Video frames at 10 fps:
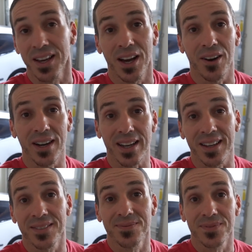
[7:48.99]
All right,
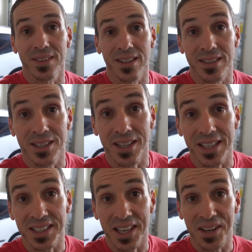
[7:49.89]
see you
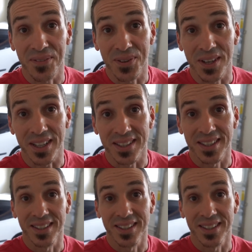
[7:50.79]
guys again in a few days.